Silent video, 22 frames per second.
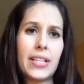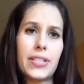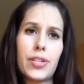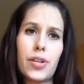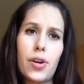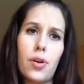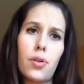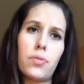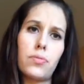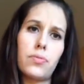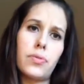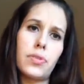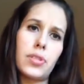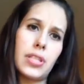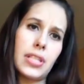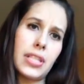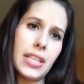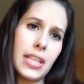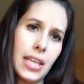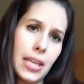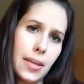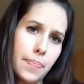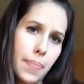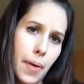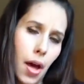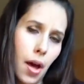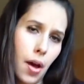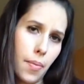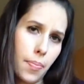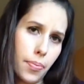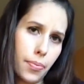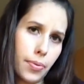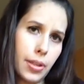don't keep
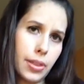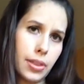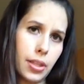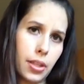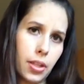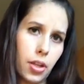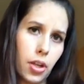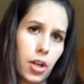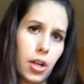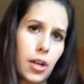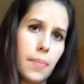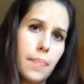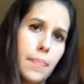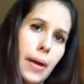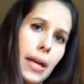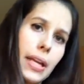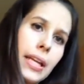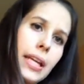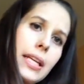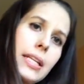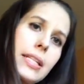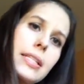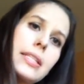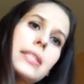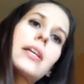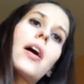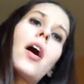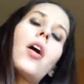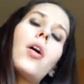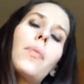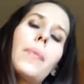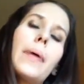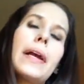up with the current buddies
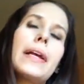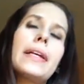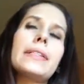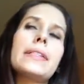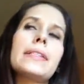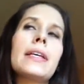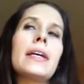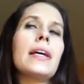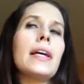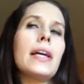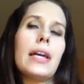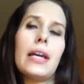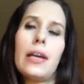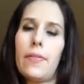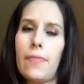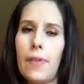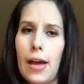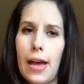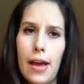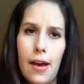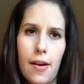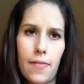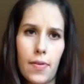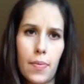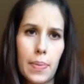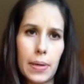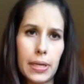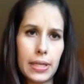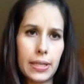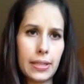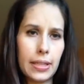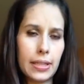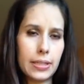always. If I have a
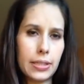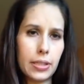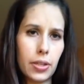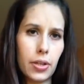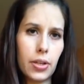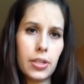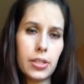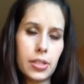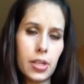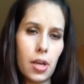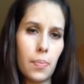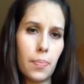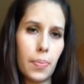buddy that's current, I'll